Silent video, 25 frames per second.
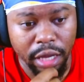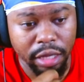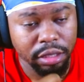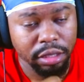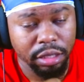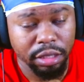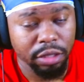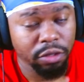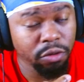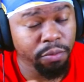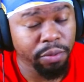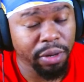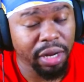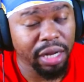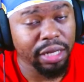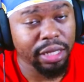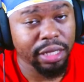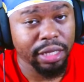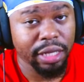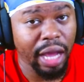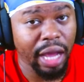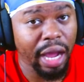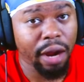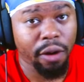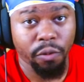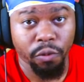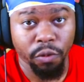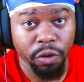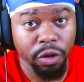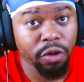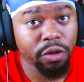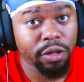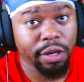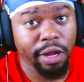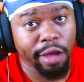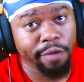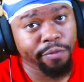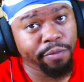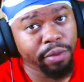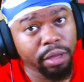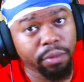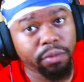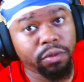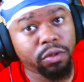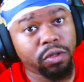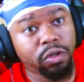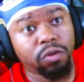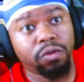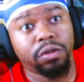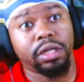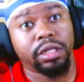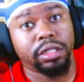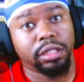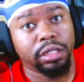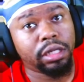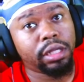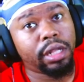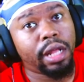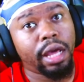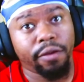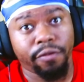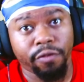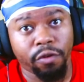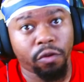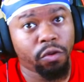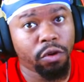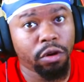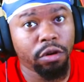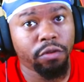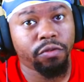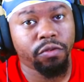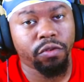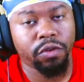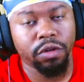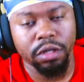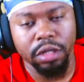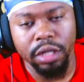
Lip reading: You probably got real life people doing that shit, like for real.